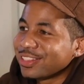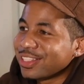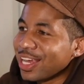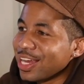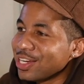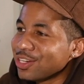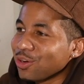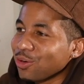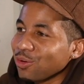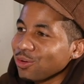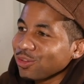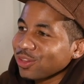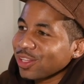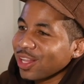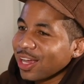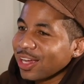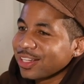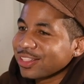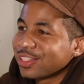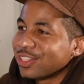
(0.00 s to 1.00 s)
They don't
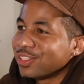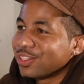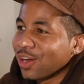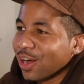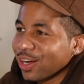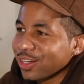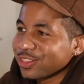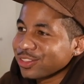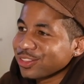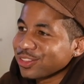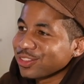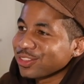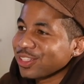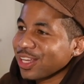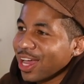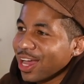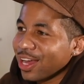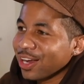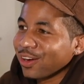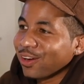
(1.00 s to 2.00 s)
like the Dodgers
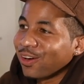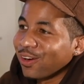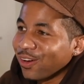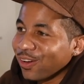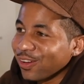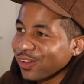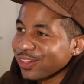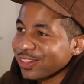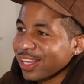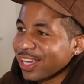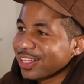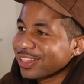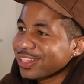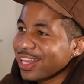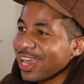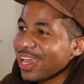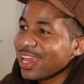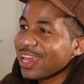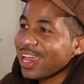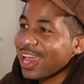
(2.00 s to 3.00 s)
at all. Like
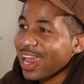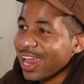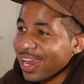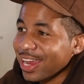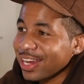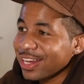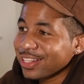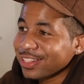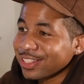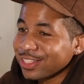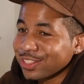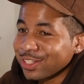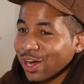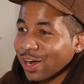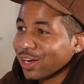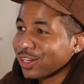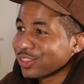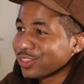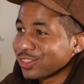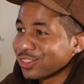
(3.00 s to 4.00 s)
they hate the
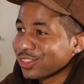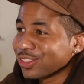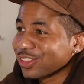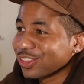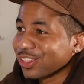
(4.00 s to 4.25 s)
Dodgers.